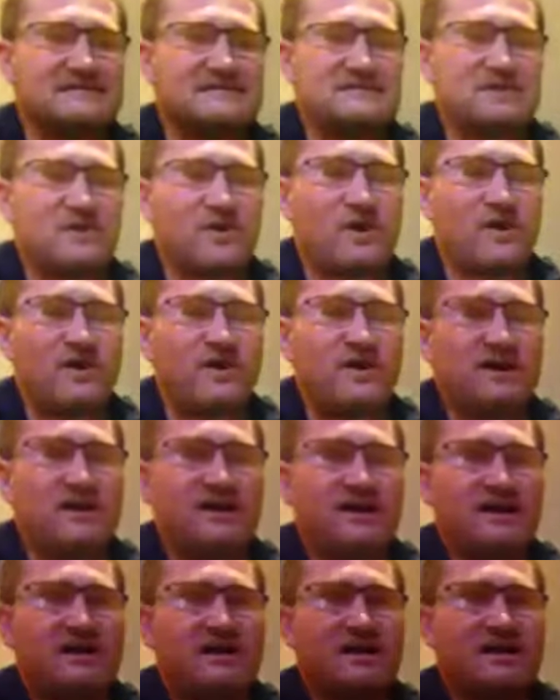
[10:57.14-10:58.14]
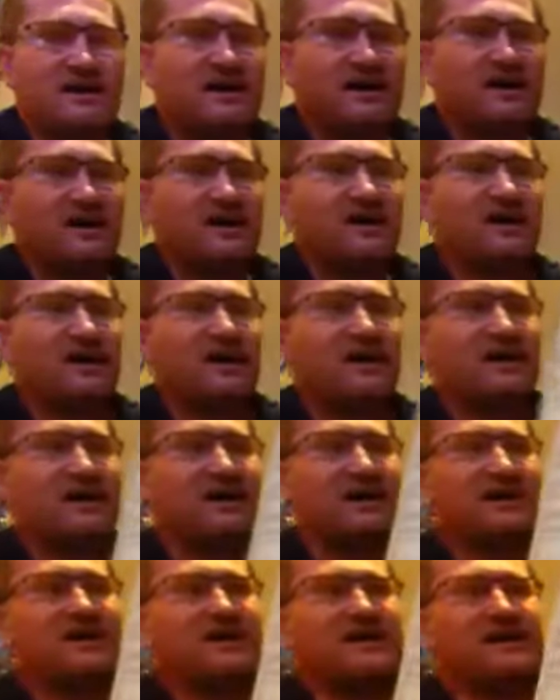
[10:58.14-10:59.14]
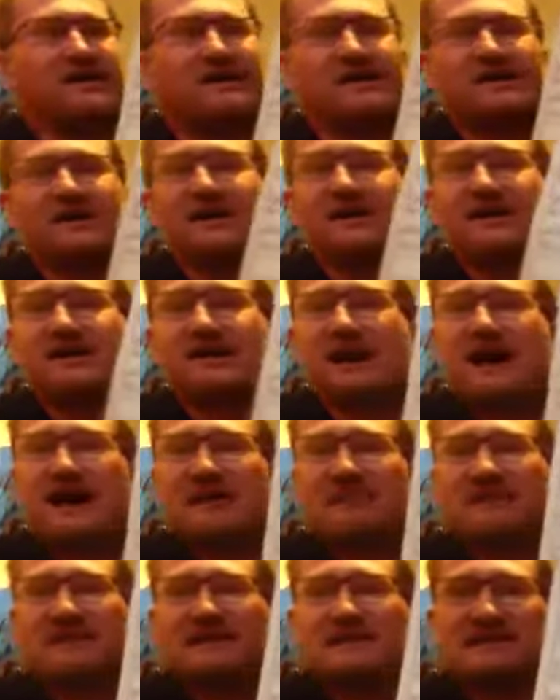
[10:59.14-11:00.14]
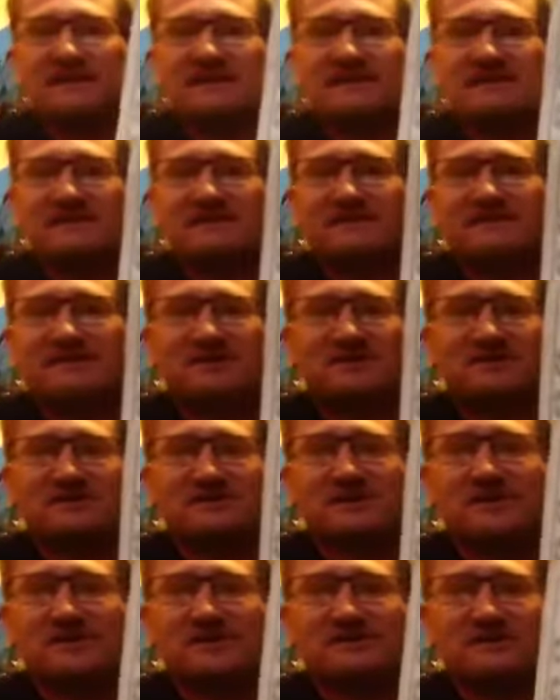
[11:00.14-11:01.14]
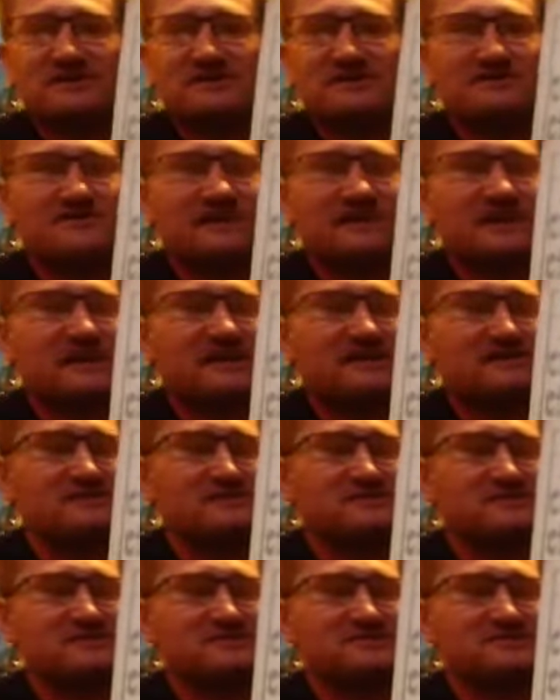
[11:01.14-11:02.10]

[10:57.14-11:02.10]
not a happy kind of song. So it's a very sort of